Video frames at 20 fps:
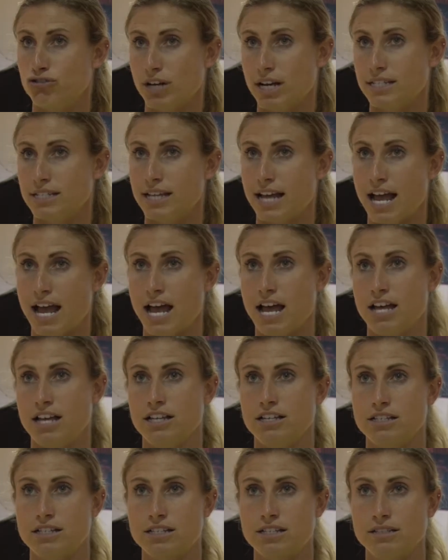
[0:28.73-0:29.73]
dressed
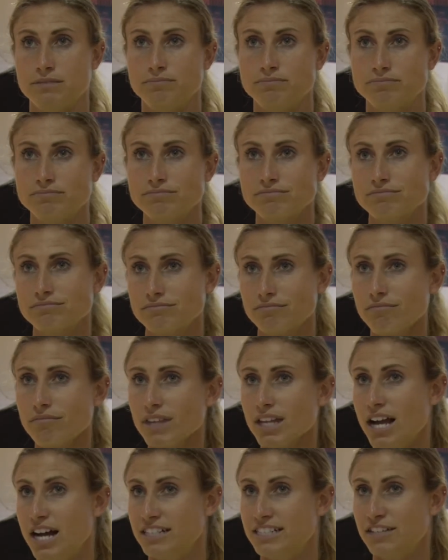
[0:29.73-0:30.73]
as
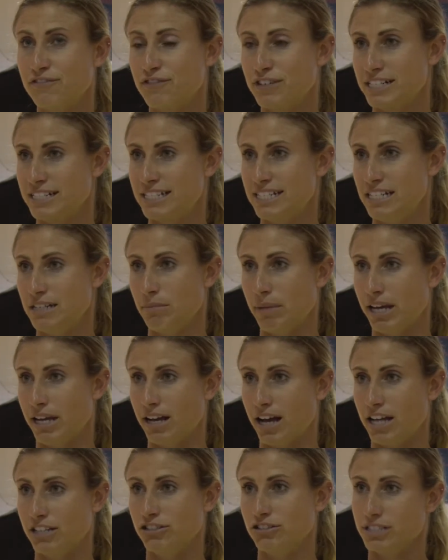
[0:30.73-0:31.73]
a different teammate
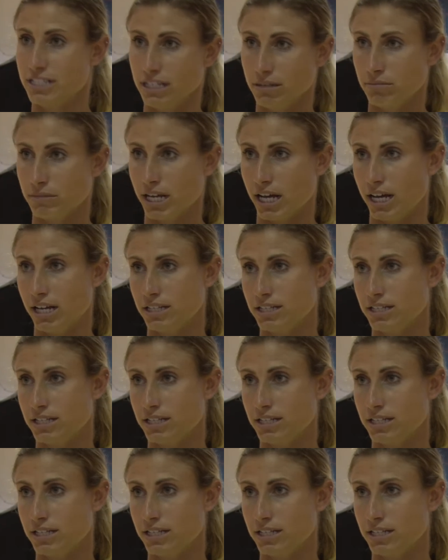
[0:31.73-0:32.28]
on your team day.